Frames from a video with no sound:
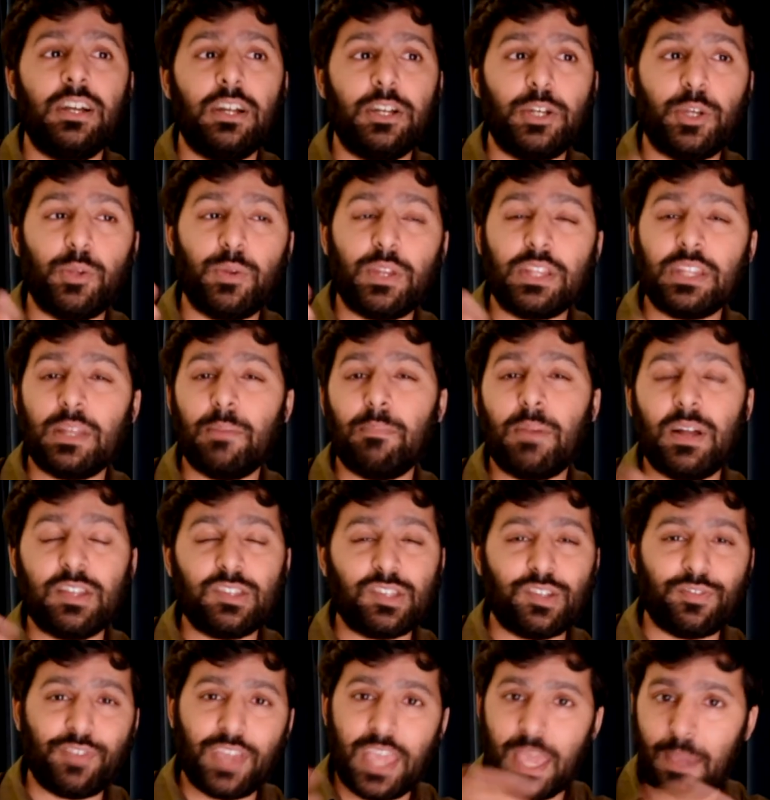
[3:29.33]
during the
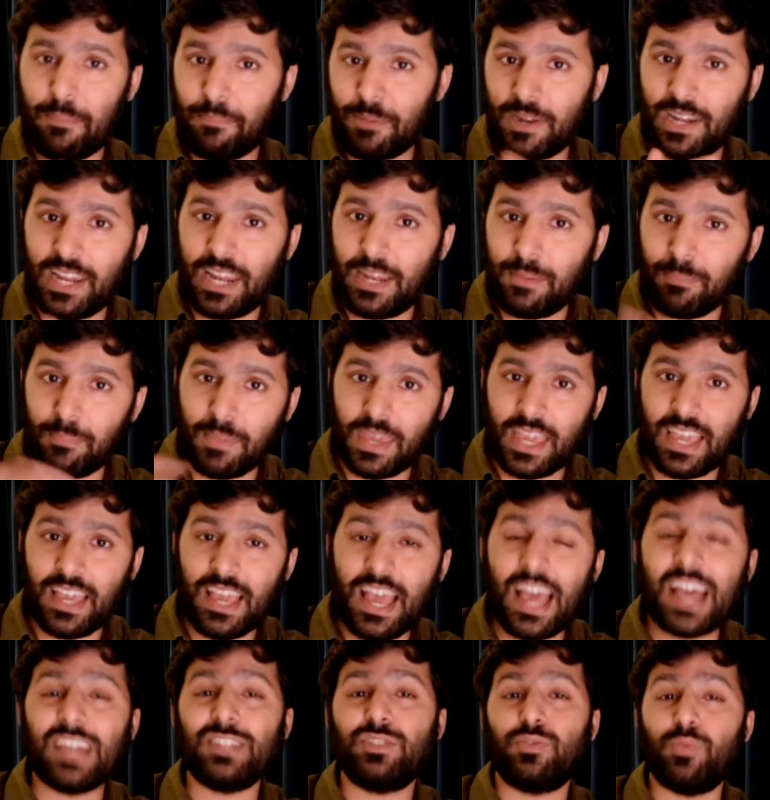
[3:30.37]
months of April and May,
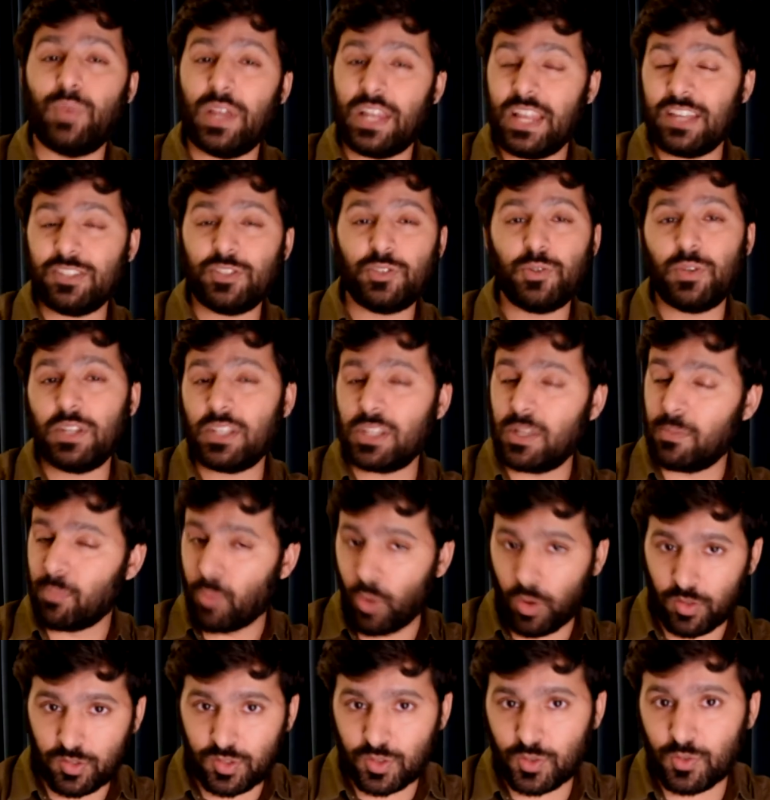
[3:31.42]
as well as during the
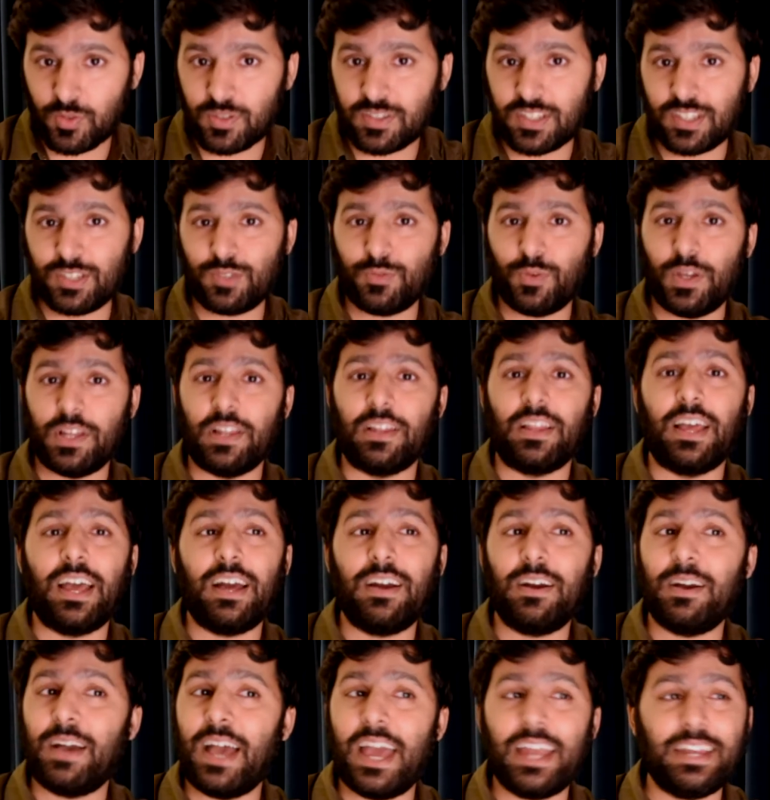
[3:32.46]
monsoons as well.
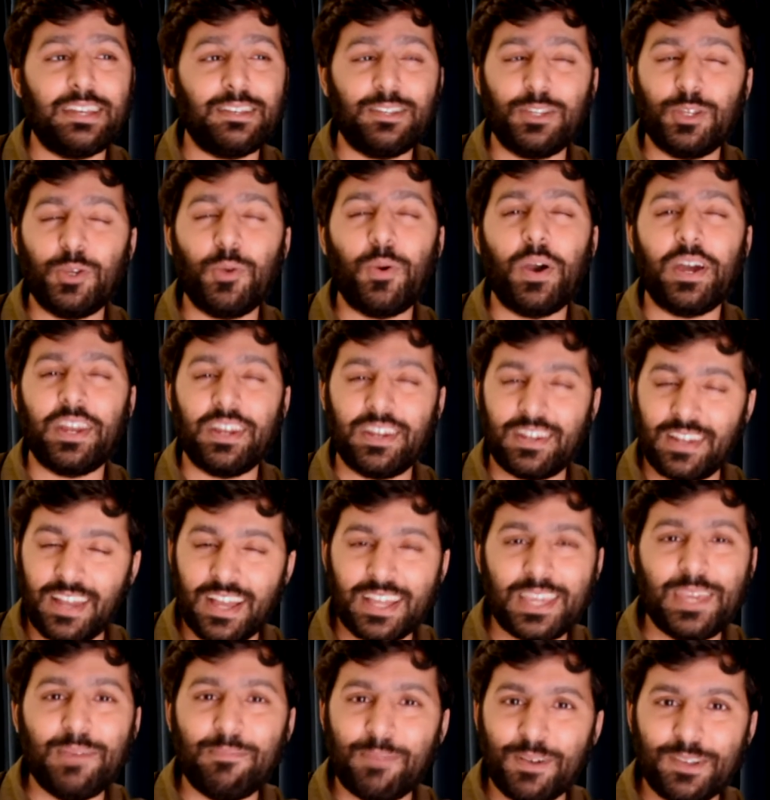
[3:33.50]
And you are a
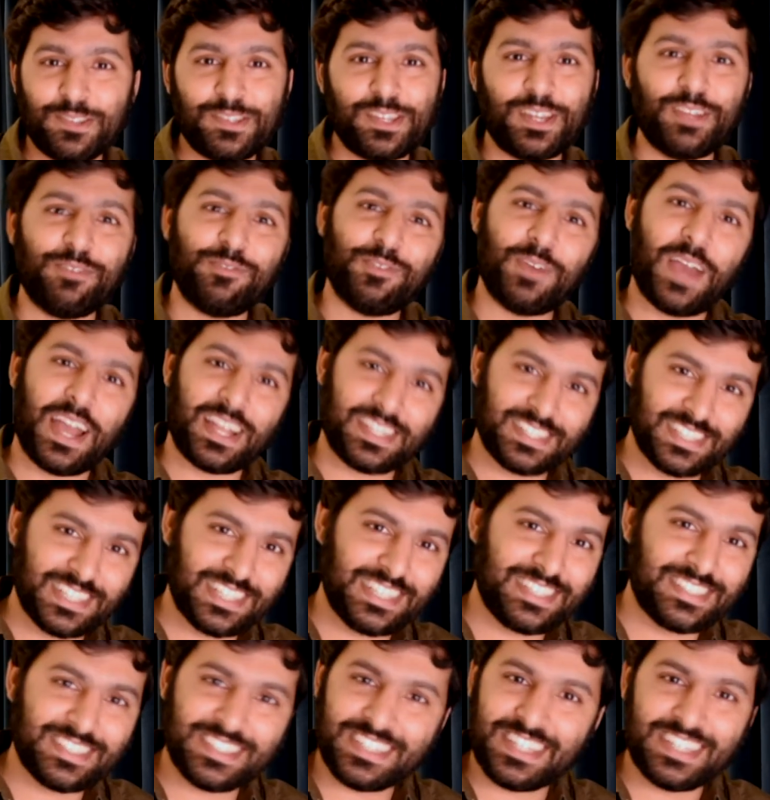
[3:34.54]
lucky person if you
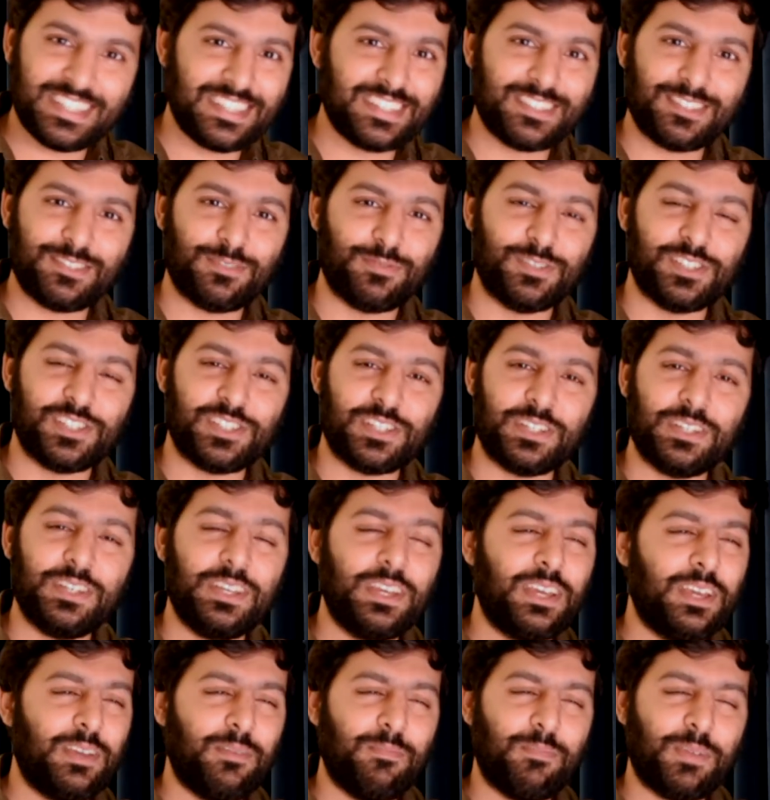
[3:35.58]
actually see this vision
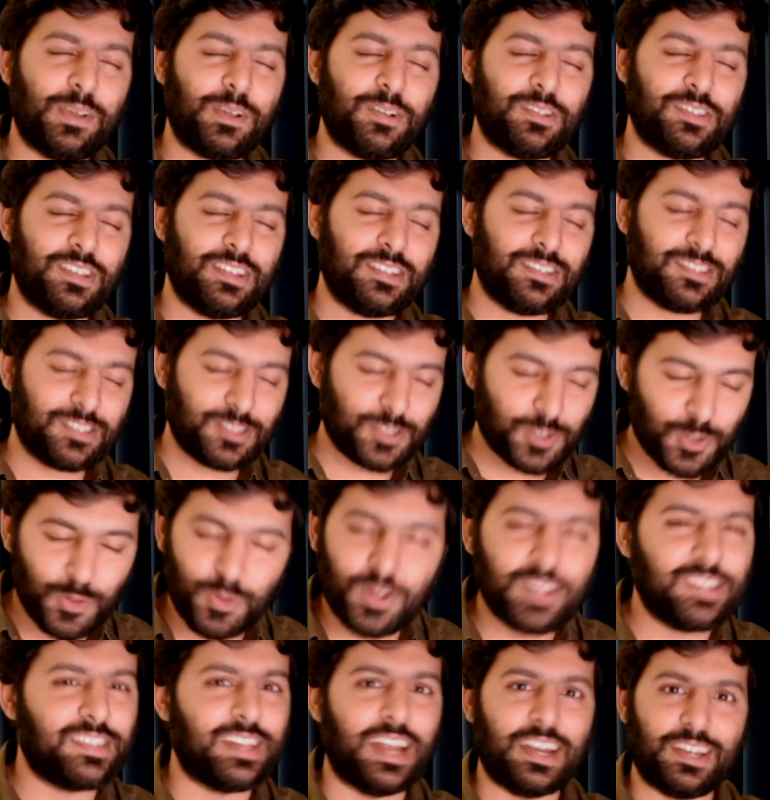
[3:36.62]
because it's
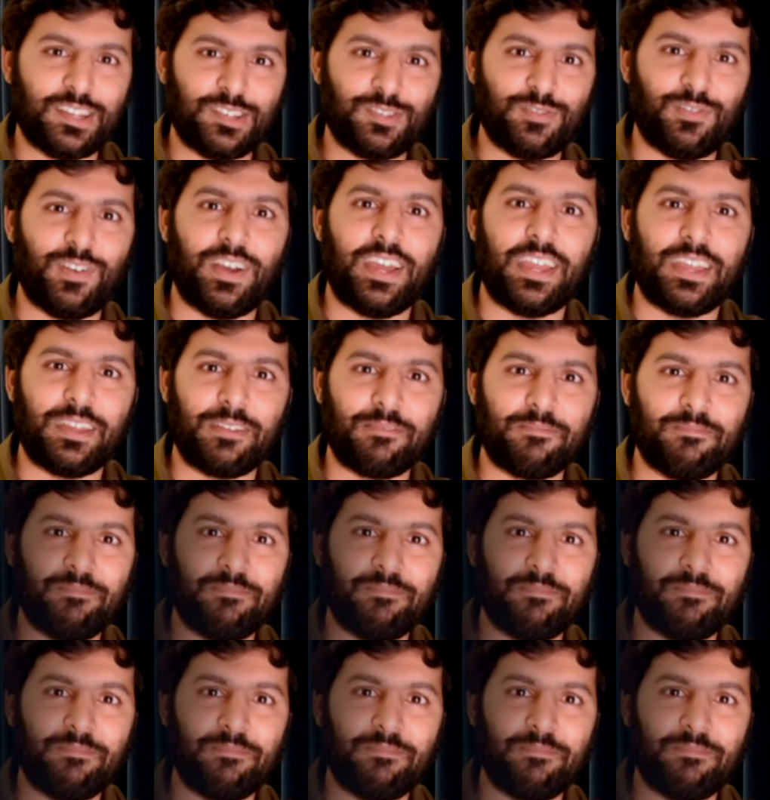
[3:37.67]
truly satisfying.